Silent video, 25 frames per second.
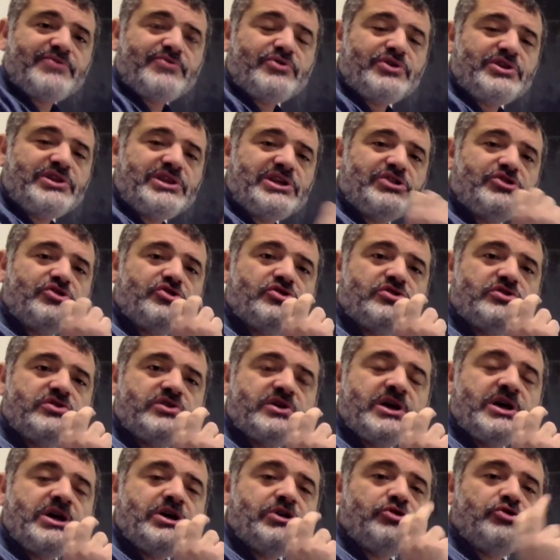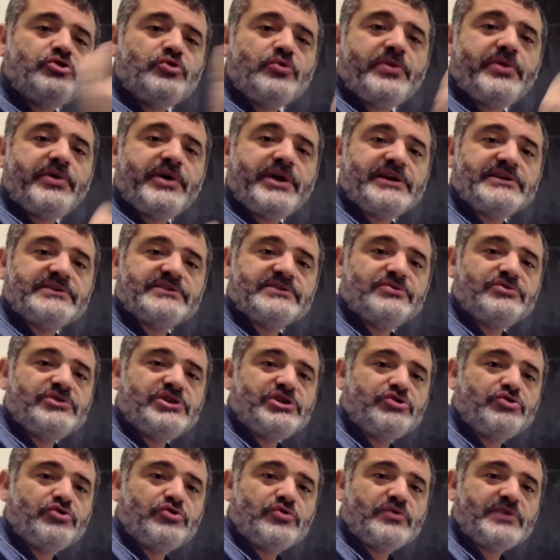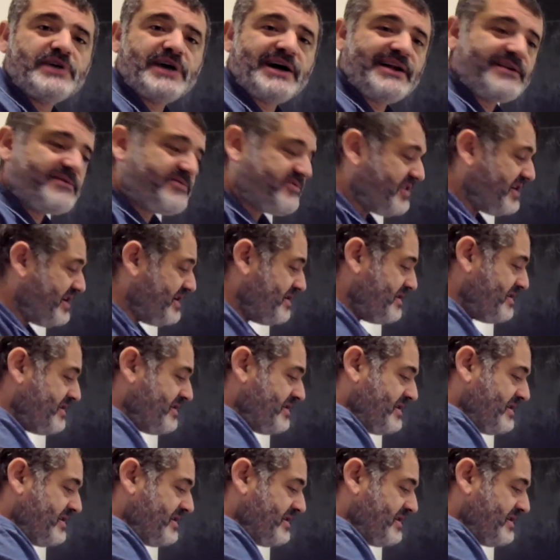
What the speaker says: you need two things. You need to know the alpha.